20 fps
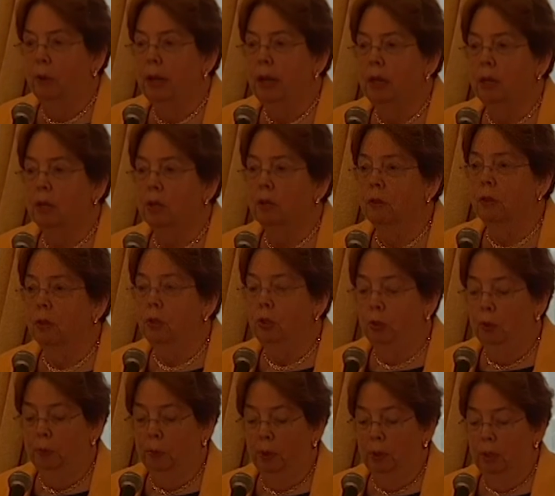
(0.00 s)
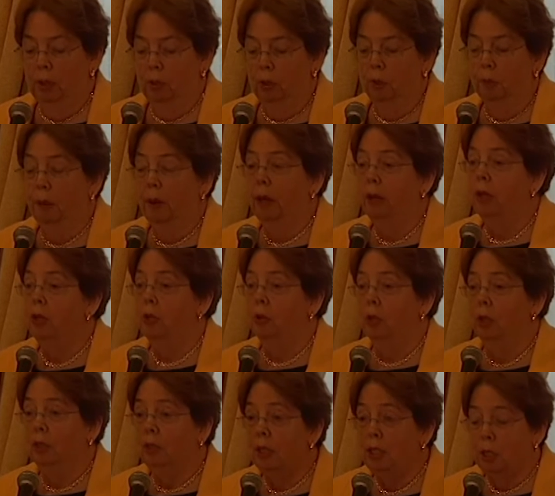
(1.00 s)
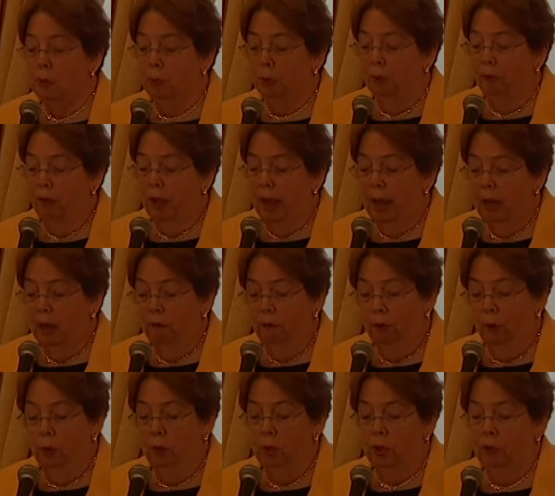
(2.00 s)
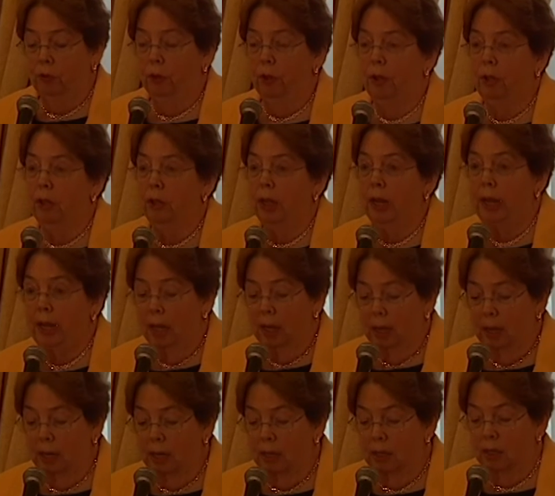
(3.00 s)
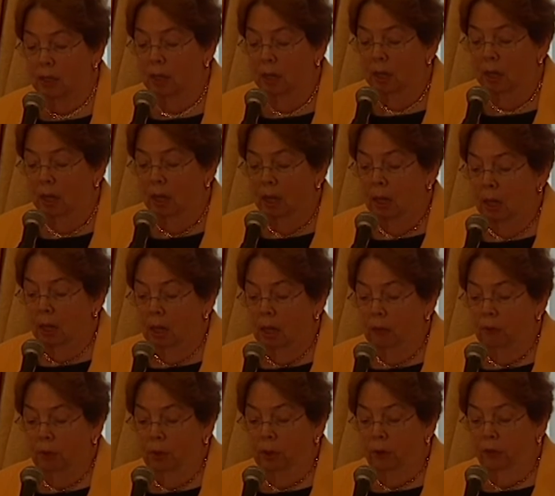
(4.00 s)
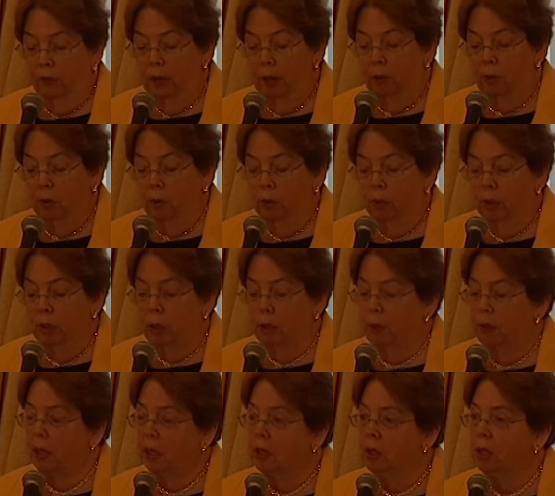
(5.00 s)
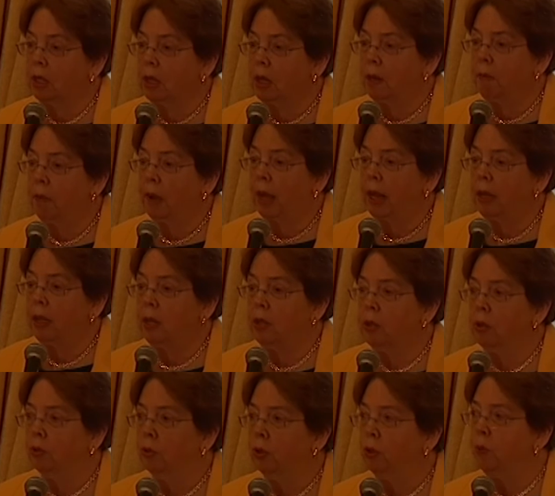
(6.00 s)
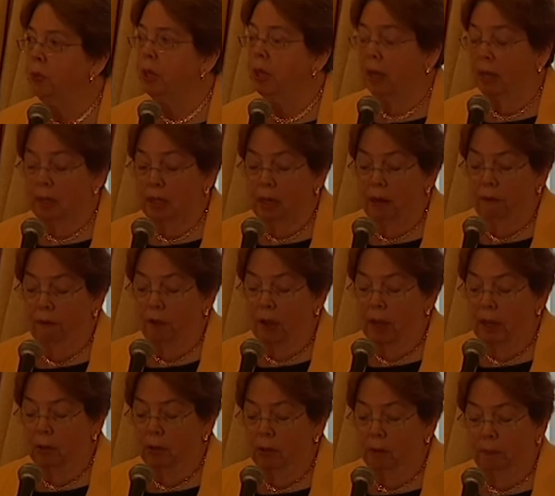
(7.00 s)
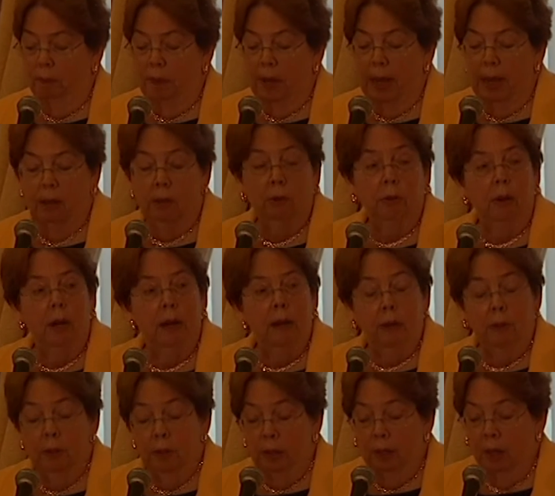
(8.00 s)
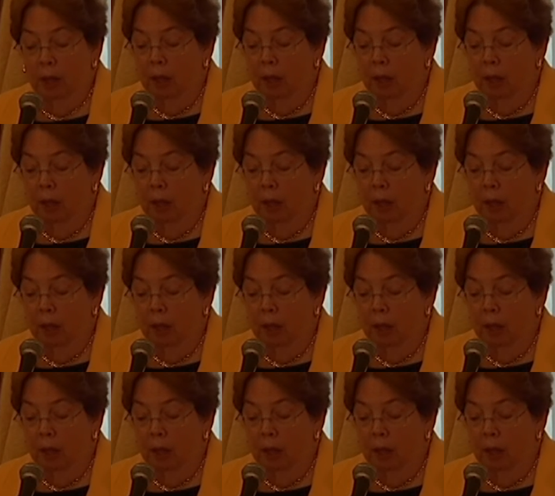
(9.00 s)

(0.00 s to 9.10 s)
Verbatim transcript: ranks of the two political parties, or at least providing votes for their candidates, and with the federal courts being seen by these groups as a vital battleground